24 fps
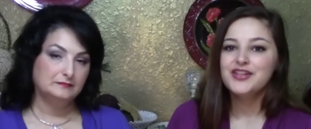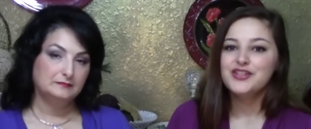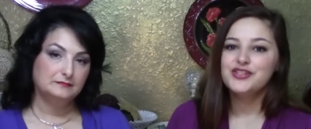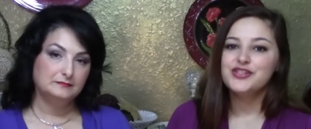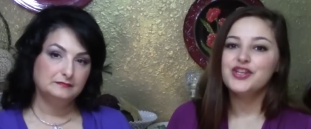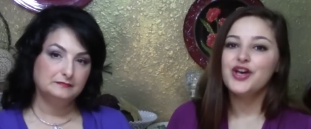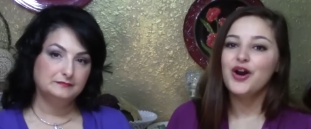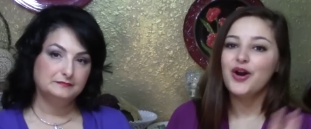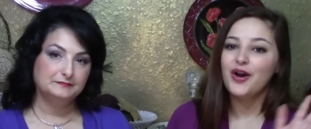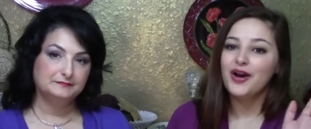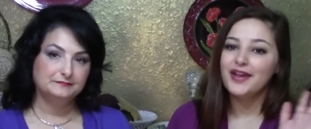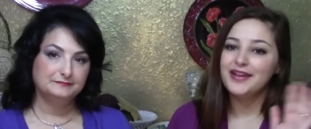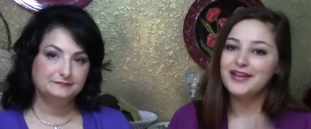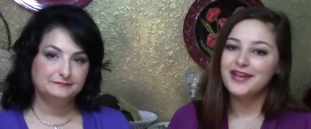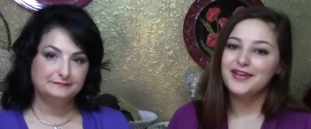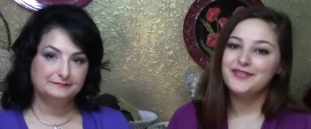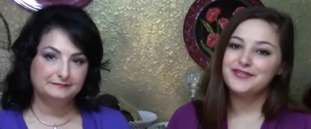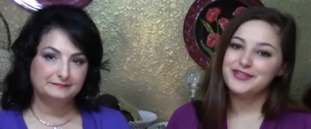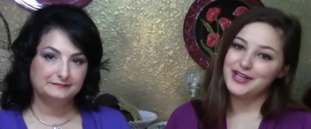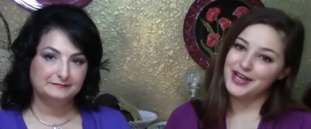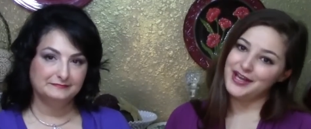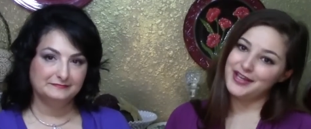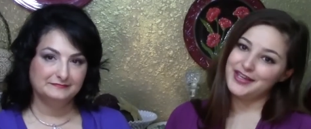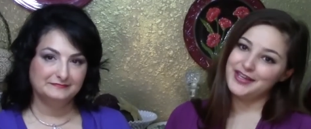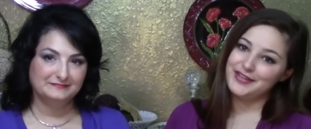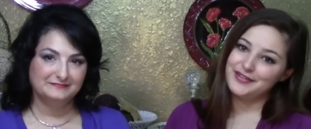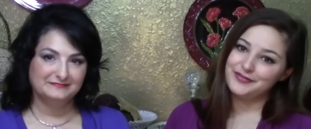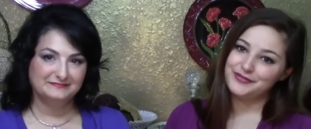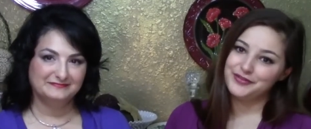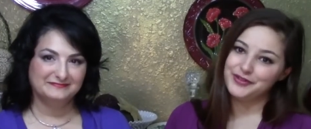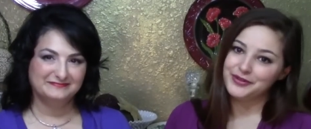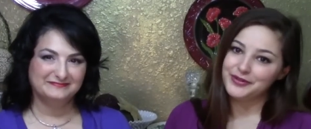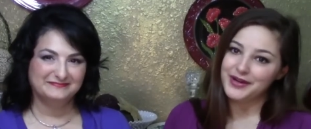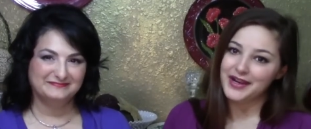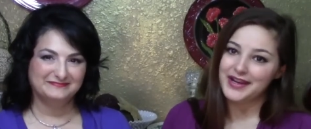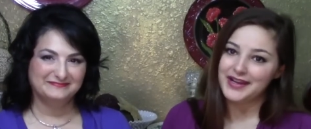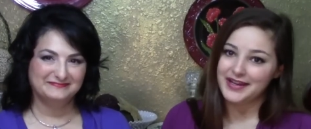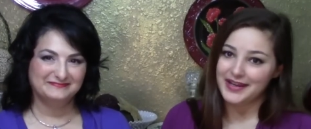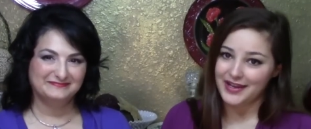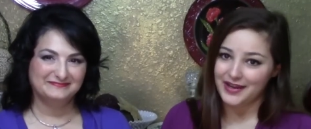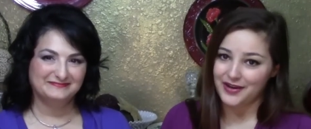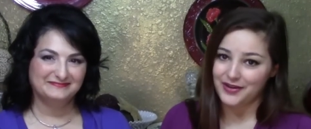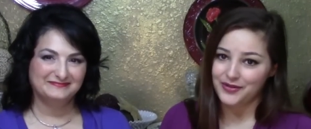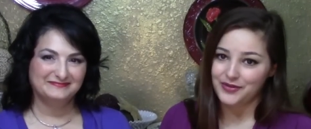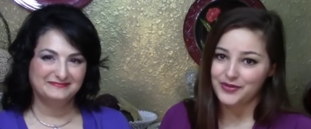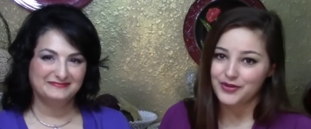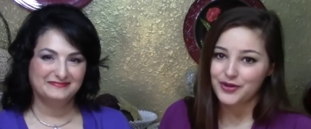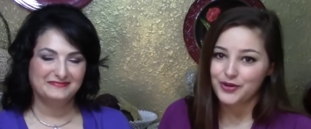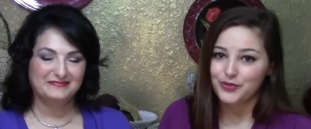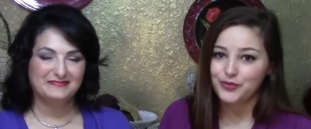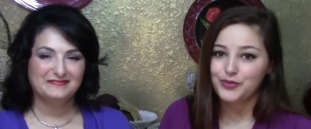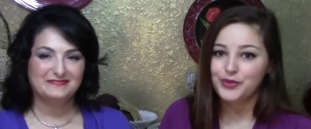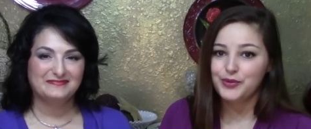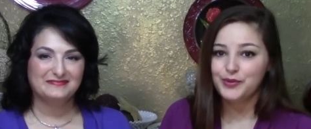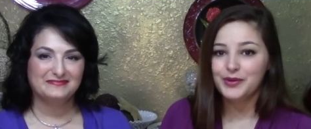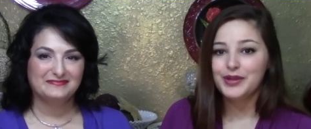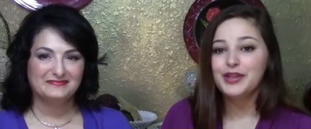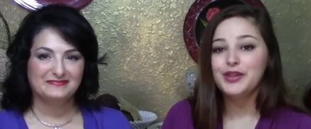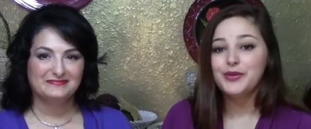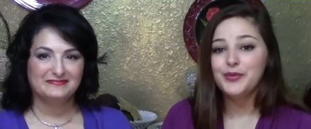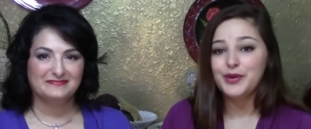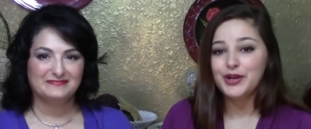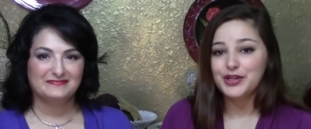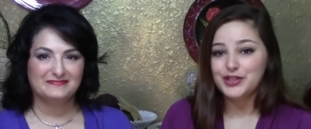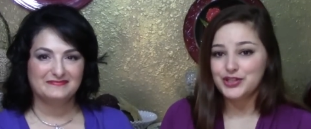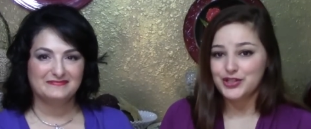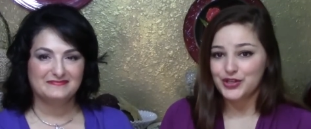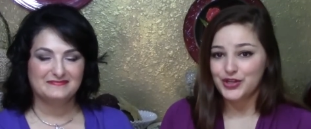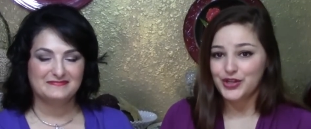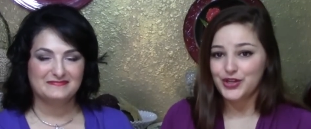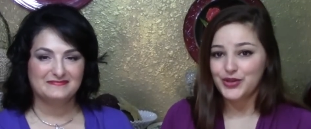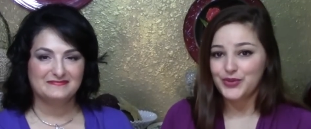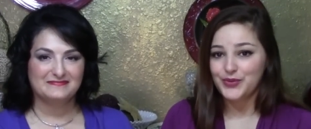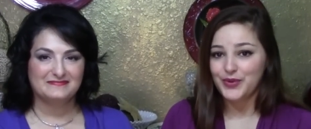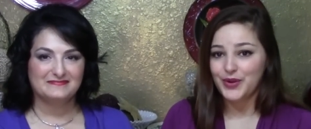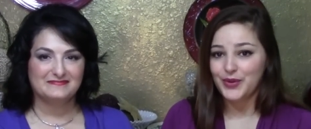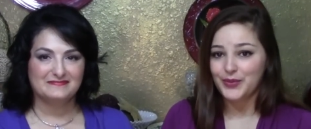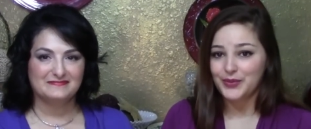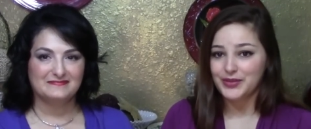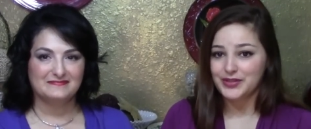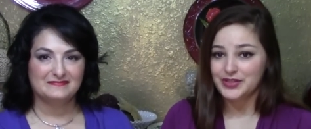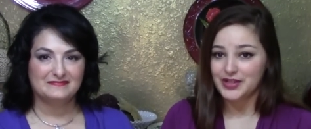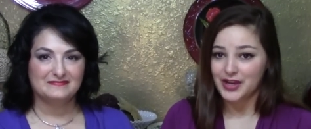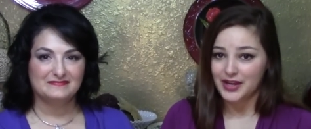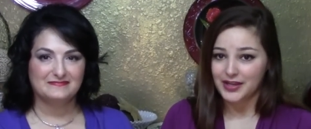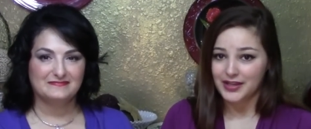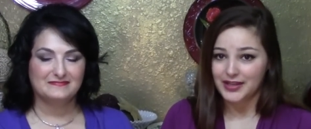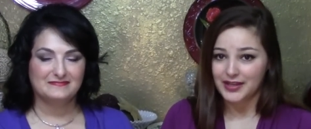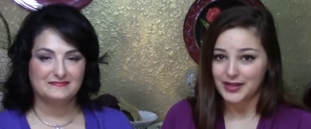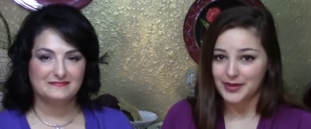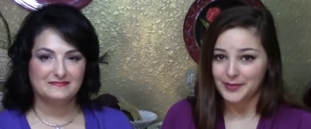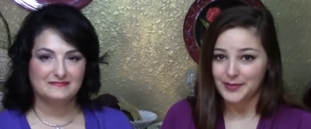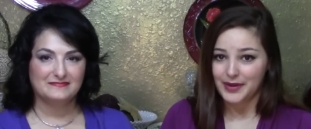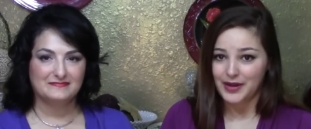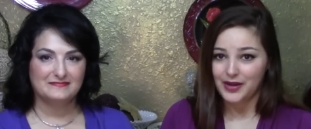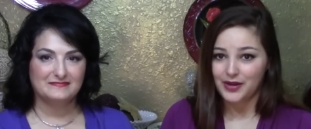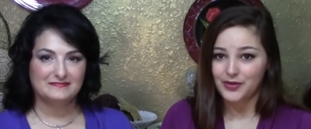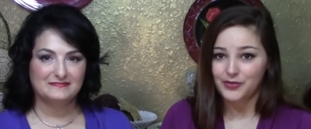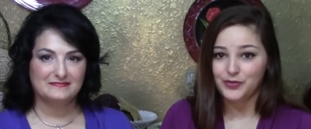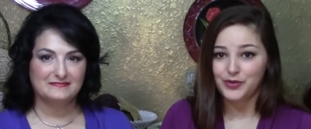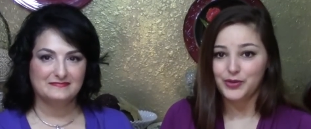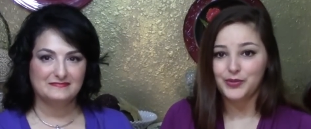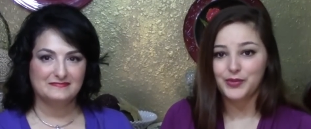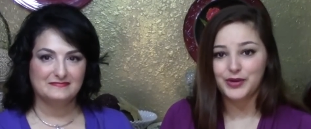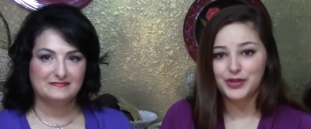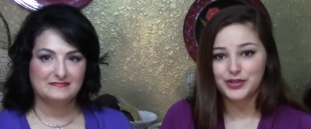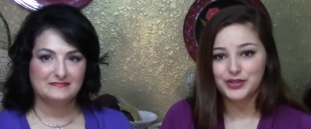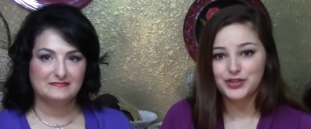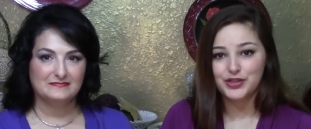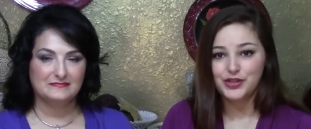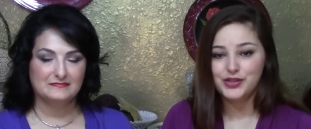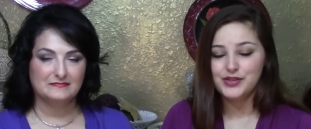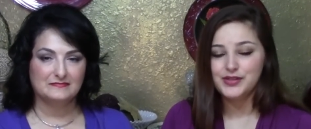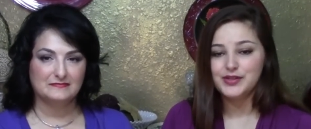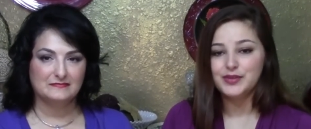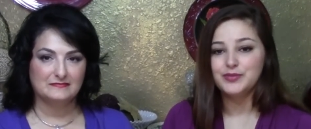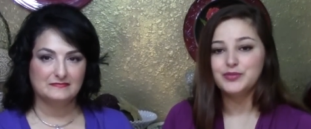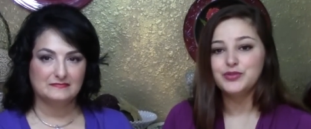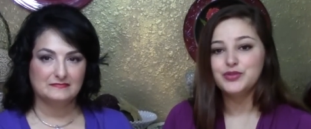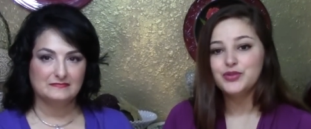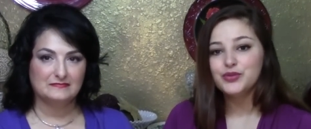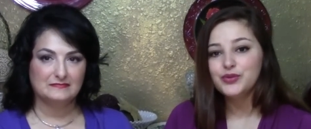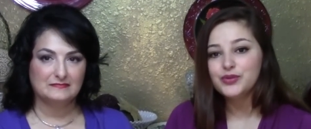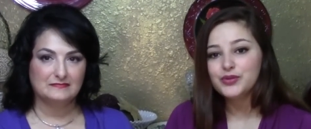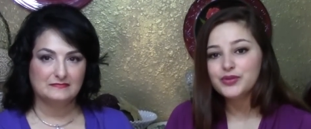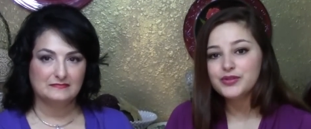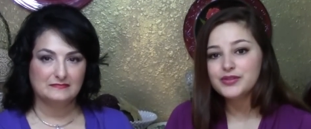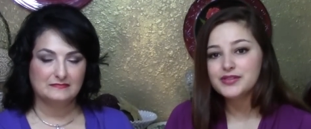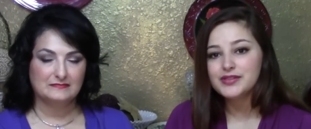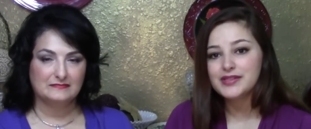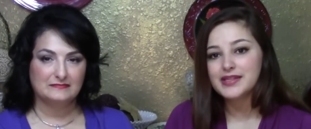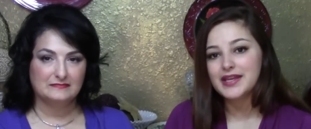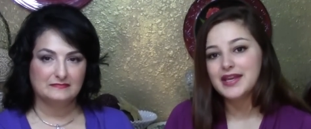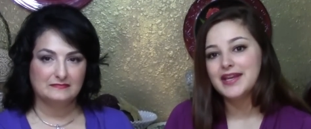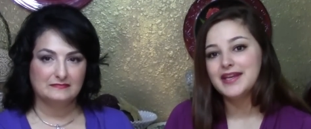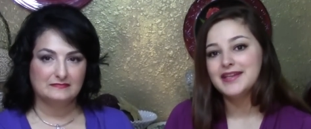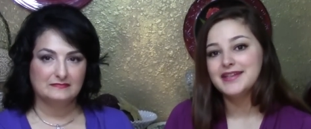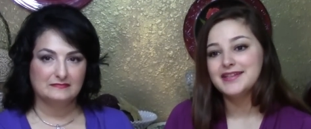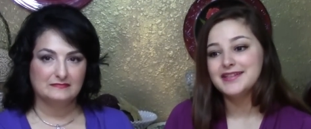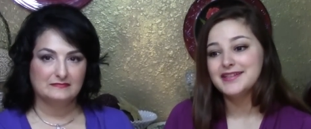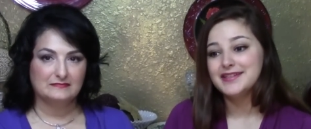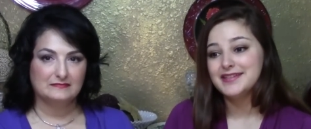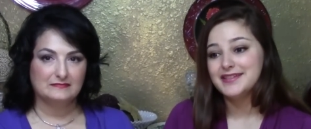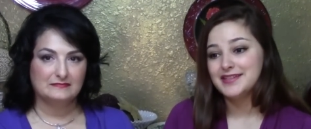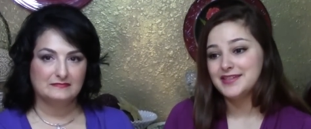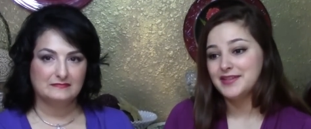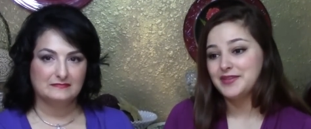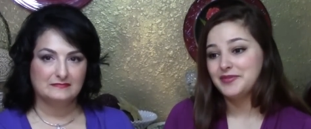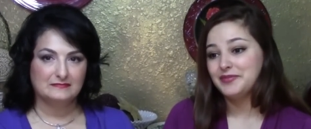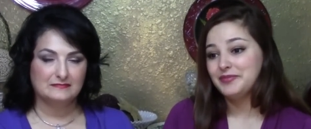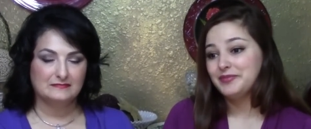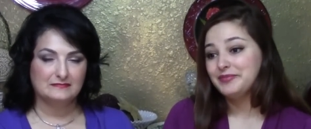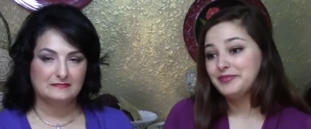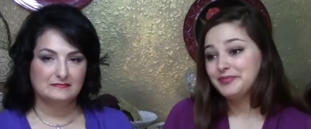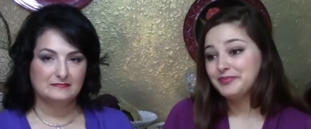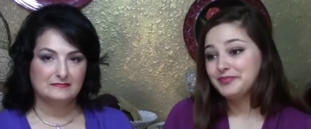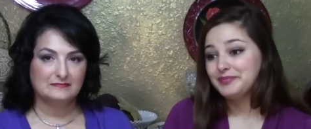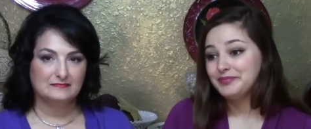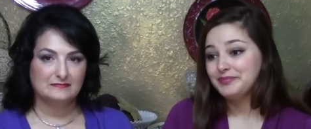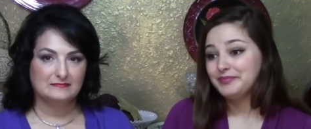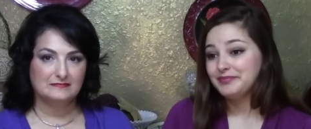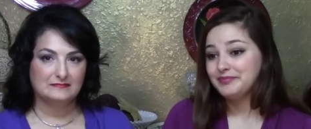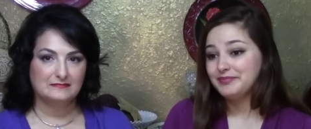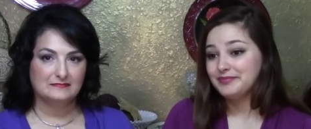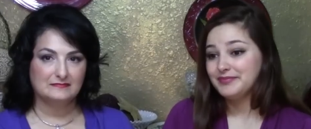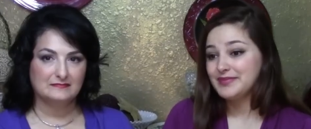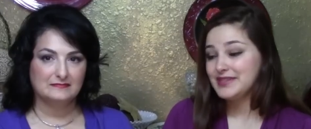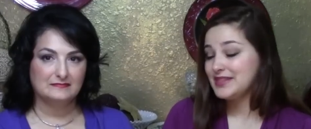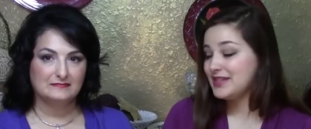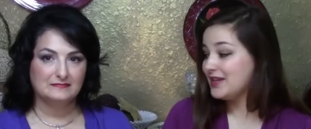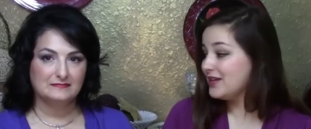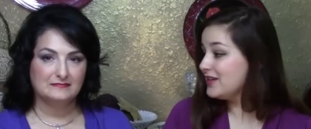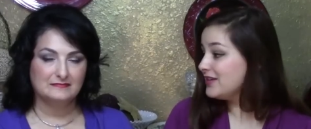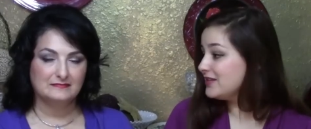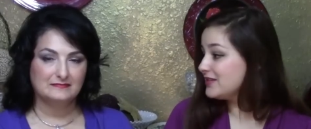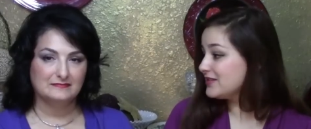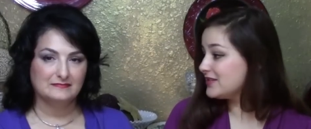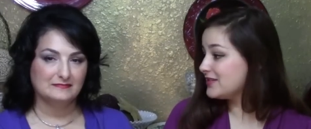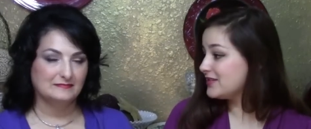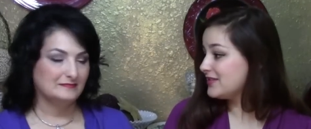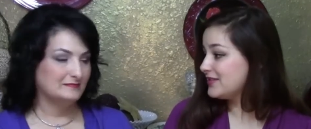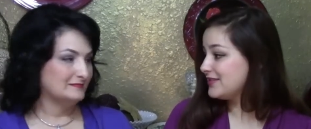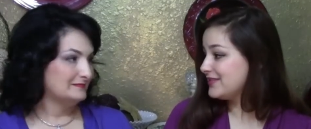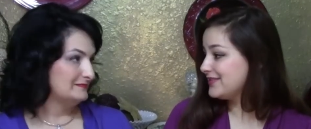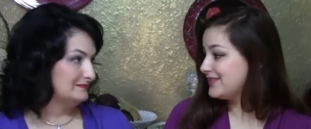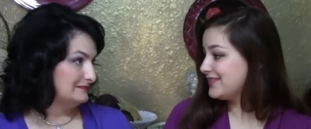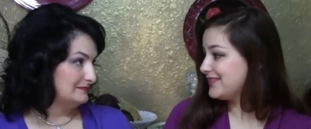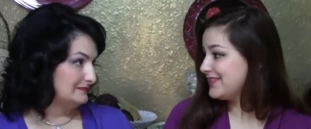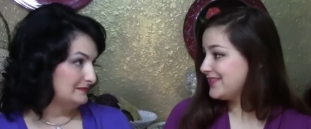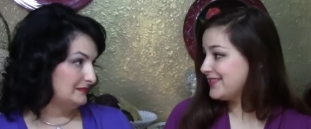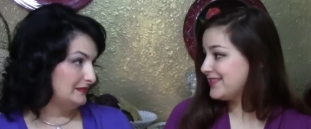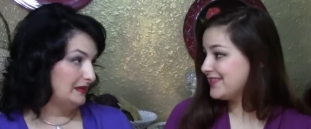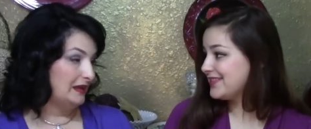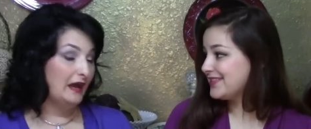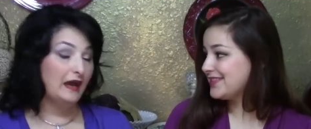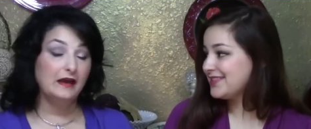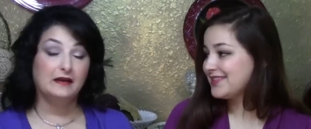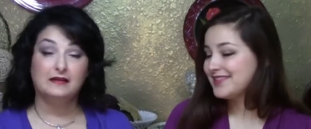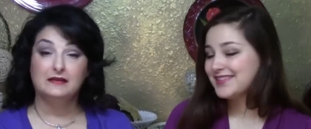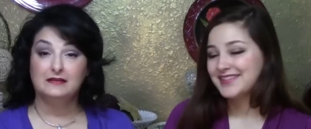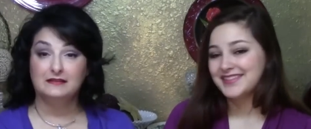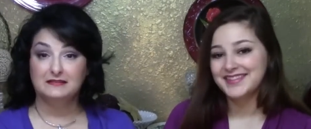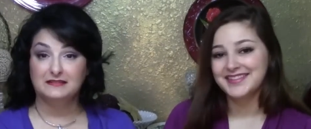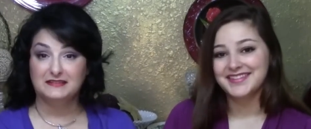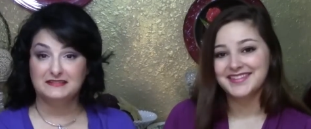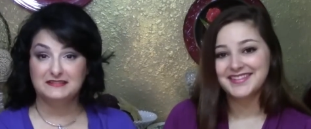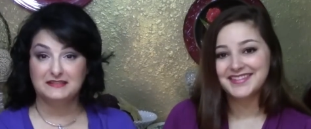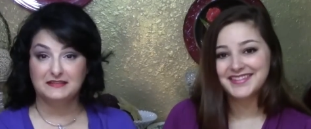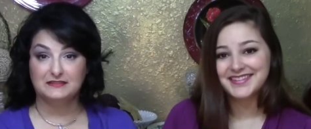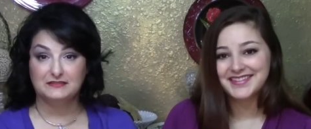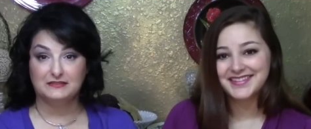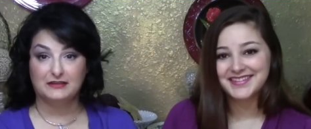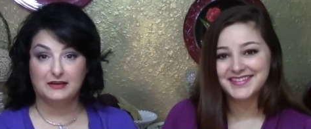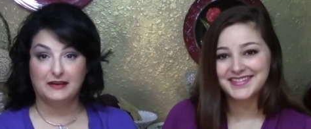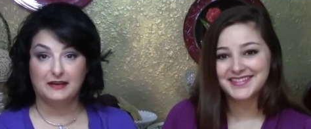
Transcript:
Speaker 1: So enough talking for right now. We really want to show you what we're talking about and we want to show you some tools and some skills. Yeah, let's get